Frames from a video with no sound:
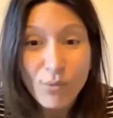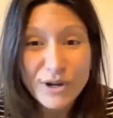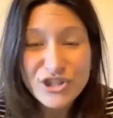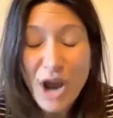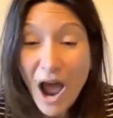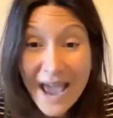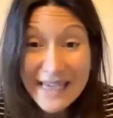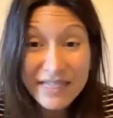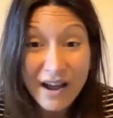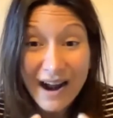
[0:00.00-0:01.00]
which
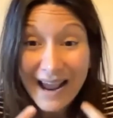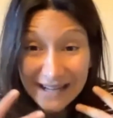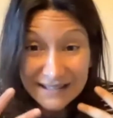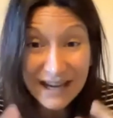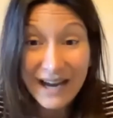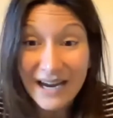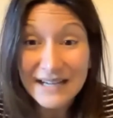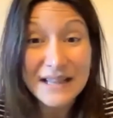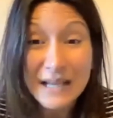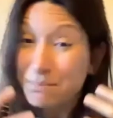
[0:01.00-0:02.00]
I thought I had to
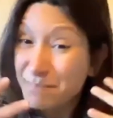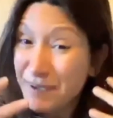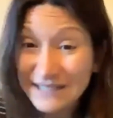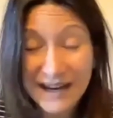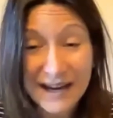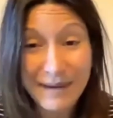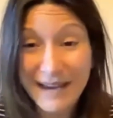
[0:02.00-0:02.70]
hide, like big time.